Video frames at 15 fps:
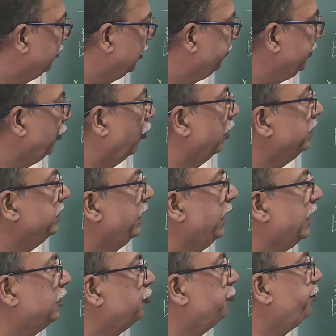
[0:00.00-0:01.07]
will be on the
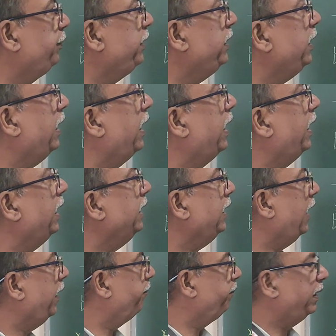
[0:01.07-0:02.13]
HP and
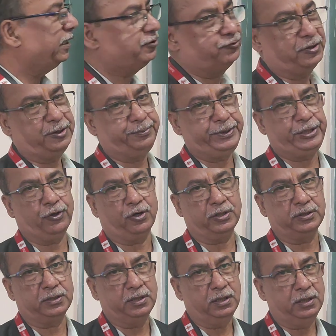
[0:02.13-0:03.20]
apex will be
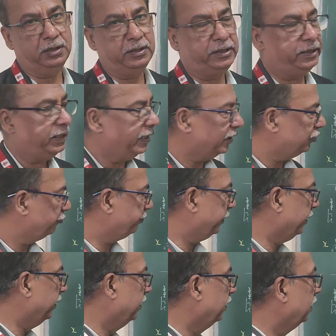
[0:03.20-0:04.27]
on the HP.
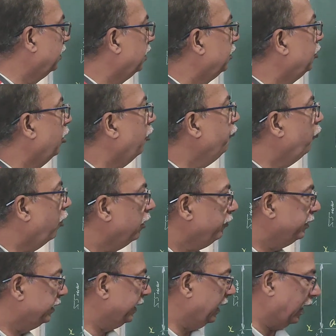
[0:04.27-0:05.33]
Now
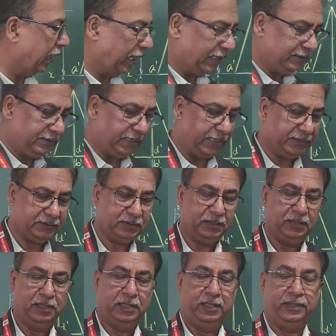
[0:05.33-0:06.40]
what they asked us,
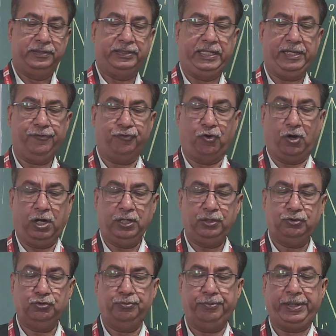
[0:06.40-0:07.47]
they want
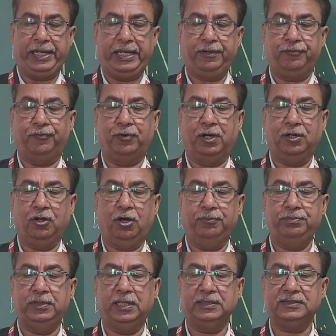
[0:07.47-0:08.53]
to make one
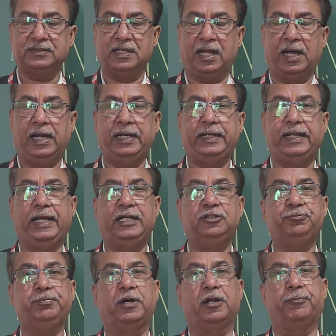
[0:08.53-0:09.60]
of the slant
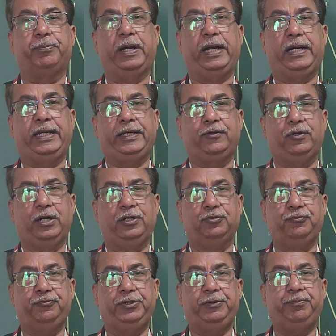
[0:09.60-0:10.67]
edge perpendicular
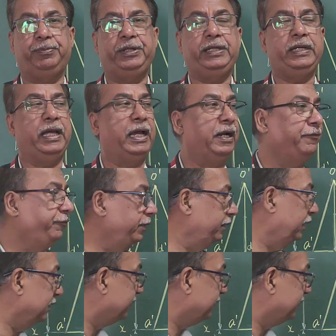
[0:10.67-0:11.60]
to VP, and with the